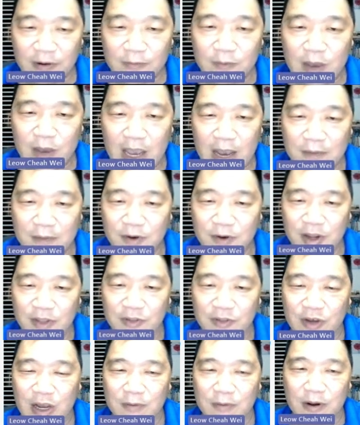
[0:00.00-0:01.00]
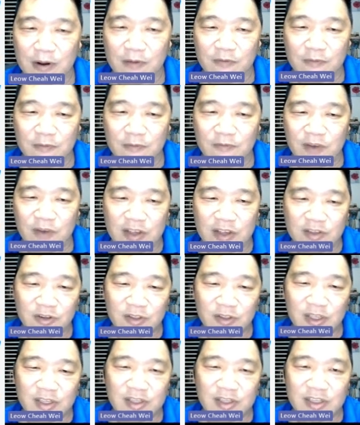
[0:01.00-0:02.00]
firmware upgrade to upgrade firmware.
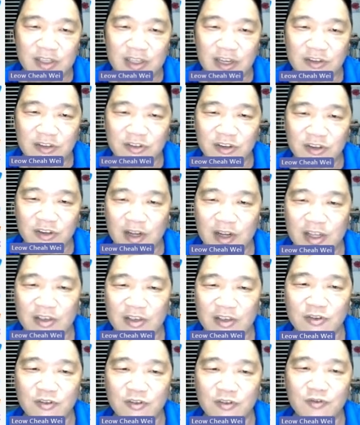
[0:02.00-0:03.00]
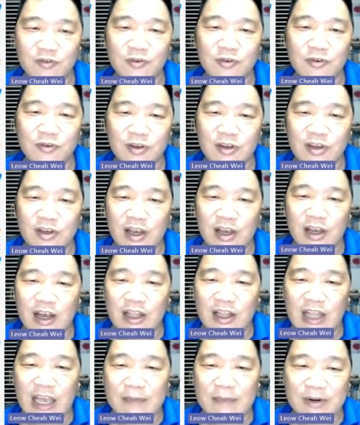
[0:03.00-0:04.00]
So this is actually very useful
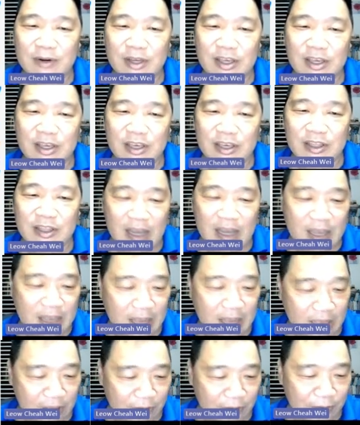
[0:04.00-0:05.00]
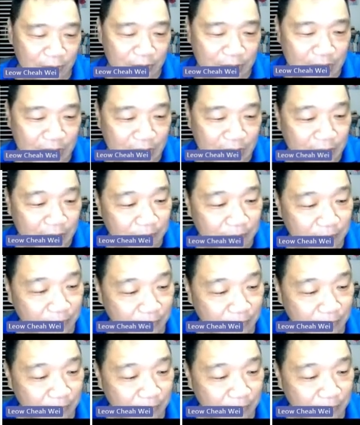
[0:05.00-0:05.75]
library in IIoT.